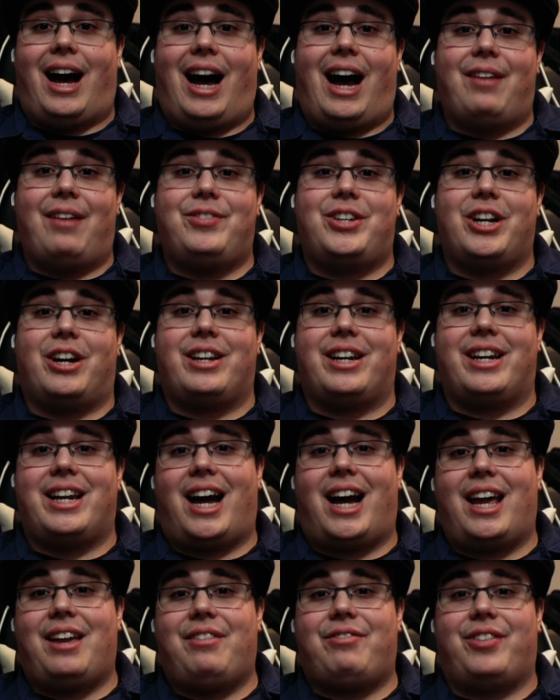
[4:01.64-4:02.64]
I've done
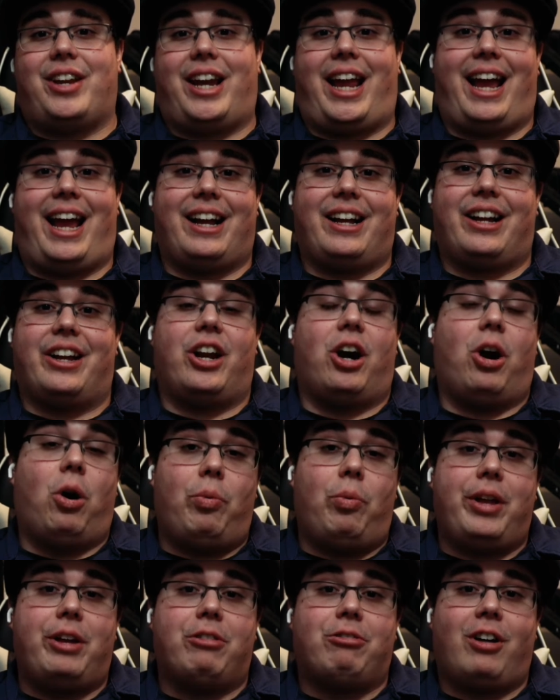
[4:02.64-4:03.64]
knife and handgun
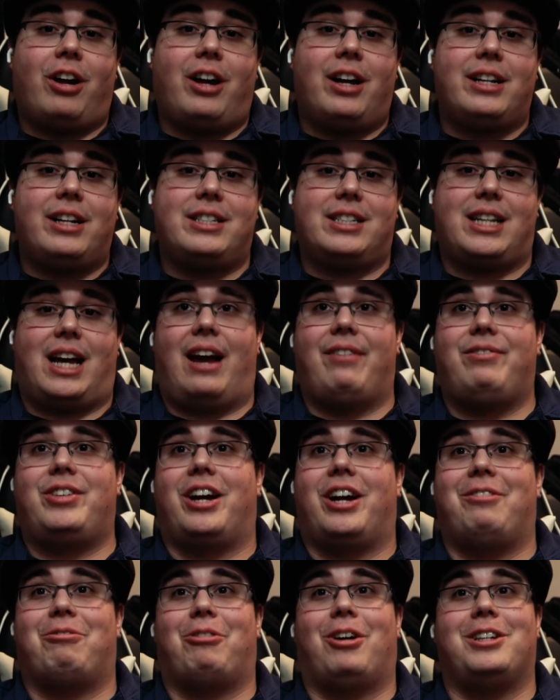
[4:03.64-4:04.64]
only runs, I've
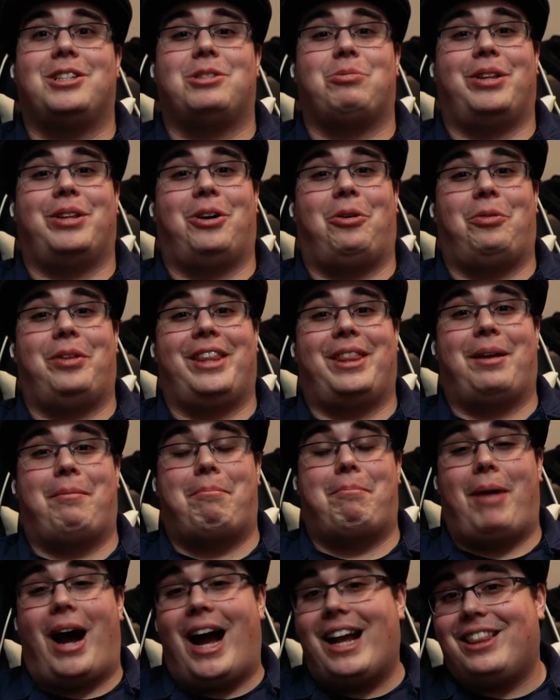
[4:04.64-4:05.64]
done runs with only the
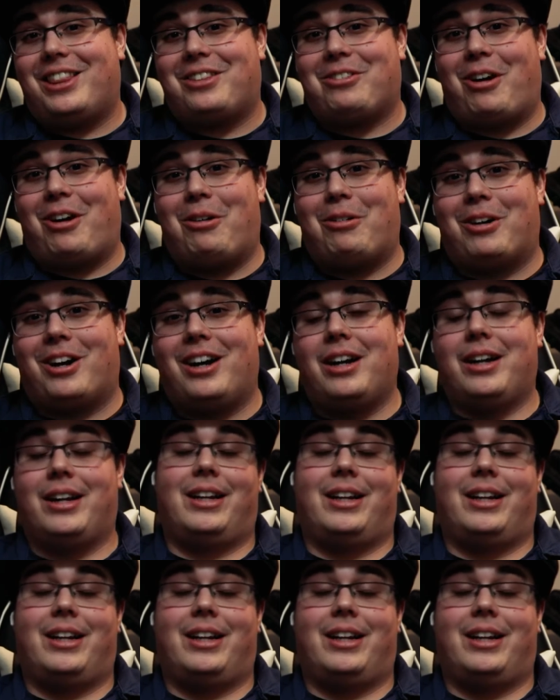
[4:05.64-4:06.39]
mine thrower,